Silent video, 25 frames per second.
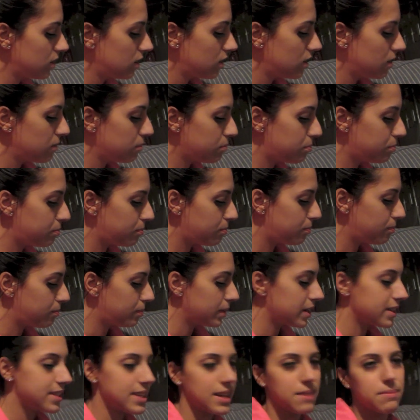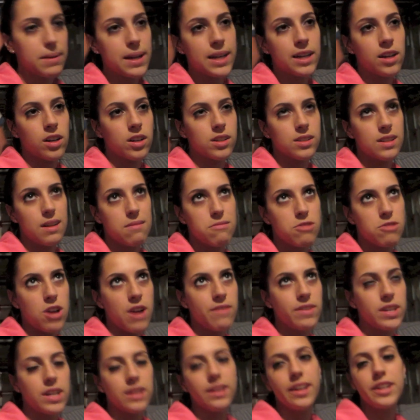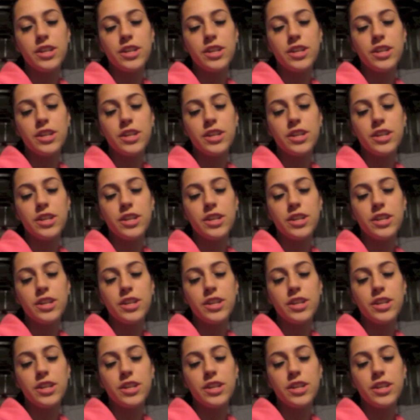No green. But it's like my car because I'm driving it.